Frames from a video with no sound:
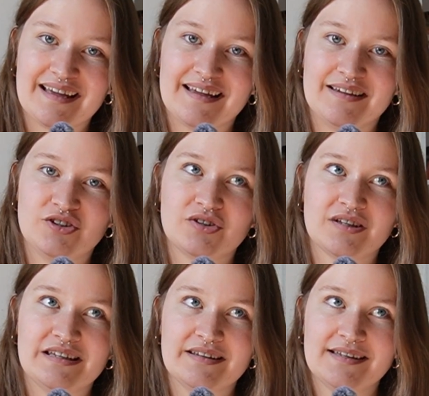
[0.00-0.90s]
and you
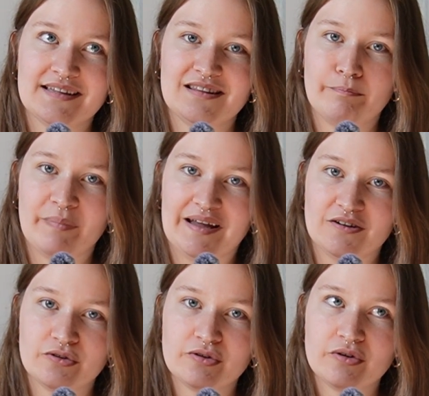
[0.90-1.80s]
can either get the
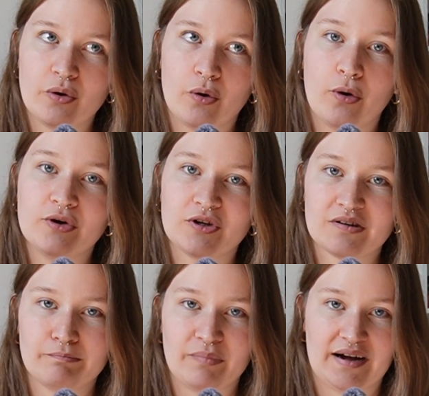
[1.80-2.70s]
bundle or you
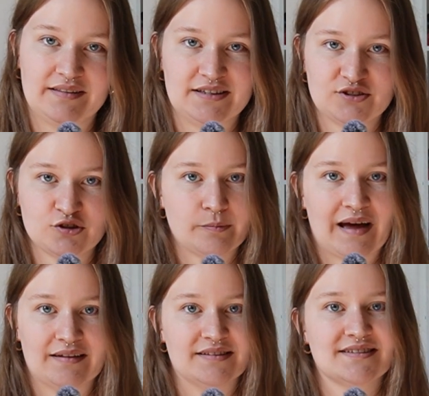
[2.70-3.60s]
can buy these two
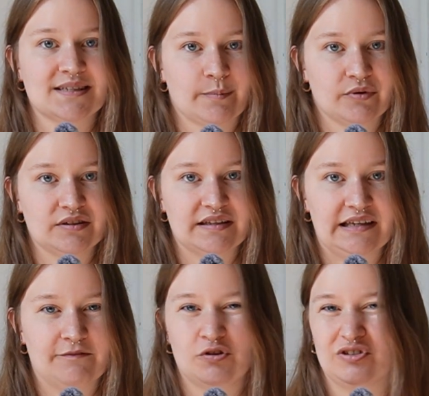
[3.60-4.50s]
patterns
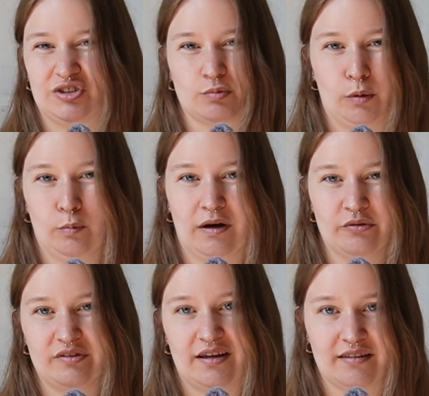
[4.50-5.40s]
separately if you just want
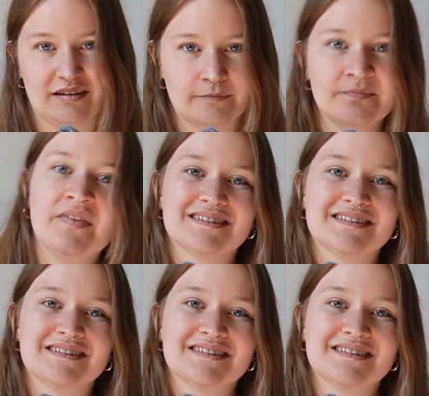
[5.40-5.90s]
one or the other.